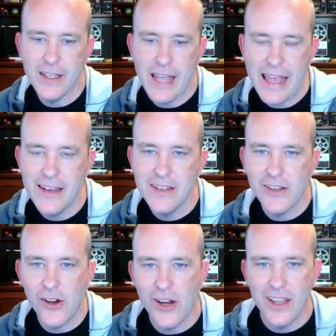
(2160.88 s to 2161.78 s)
end
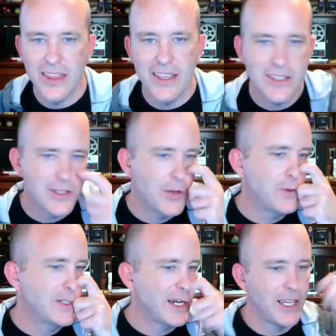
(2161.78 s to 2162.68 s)
on this
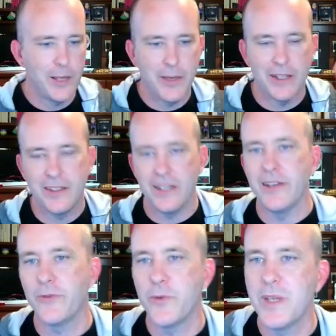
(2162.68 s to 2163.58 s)
note, talking about
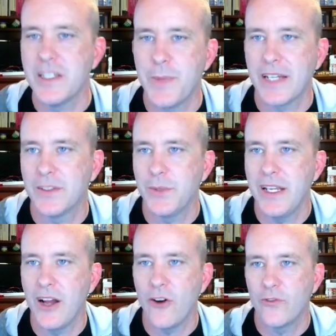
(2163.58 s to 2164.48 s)
the Ruby spec
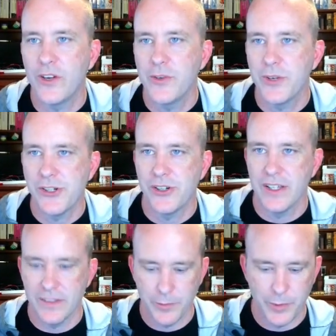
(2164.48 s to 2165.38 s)
suite. Our friend Richard
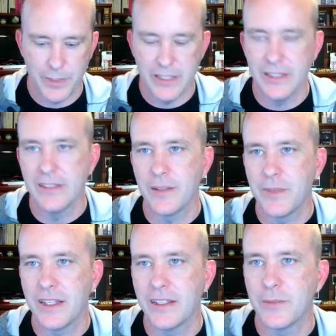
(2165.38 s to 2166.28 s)
has implemented
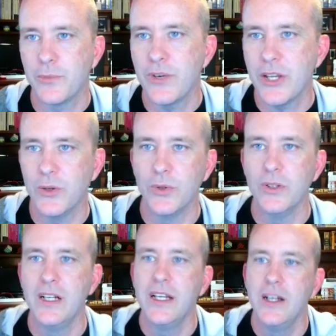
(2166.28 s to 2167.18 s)
something that's pretty
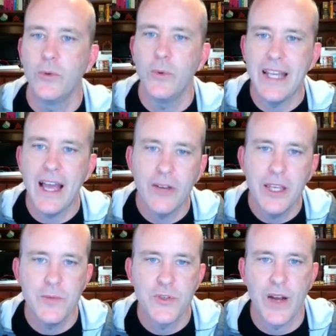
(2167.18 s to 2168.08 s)
cool. We now
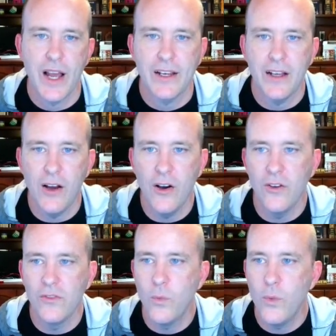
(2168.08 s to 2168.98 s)
keep track
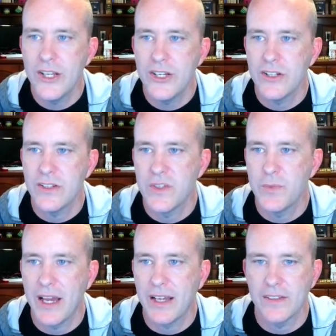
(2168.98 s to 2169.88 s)
of which
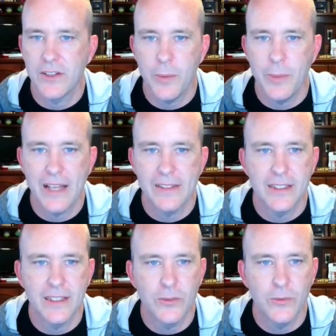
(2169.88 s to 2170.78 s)
specs are
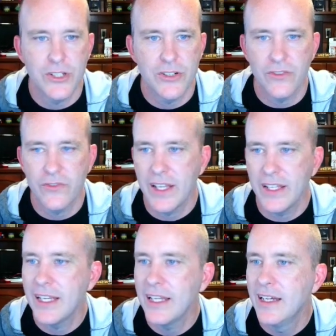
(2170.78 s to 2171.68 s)
passing and which are
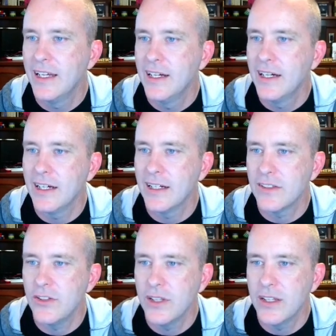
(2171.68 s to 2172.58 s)
failing.
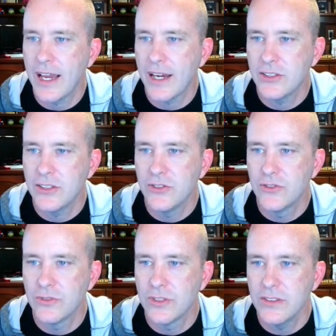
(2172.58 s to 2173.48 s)
So you can actually
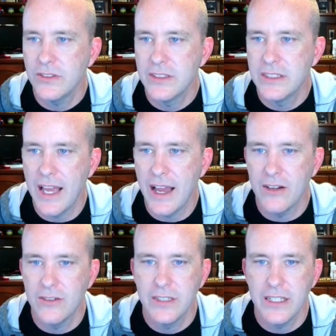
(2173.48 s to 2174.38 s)
drill
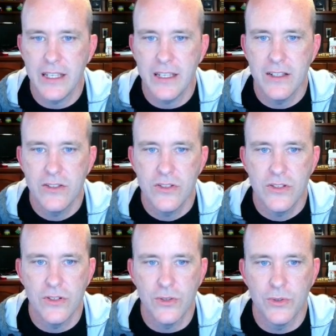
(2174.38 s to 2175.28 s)
down
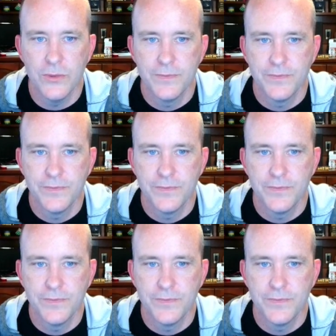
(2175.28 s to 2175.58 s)
into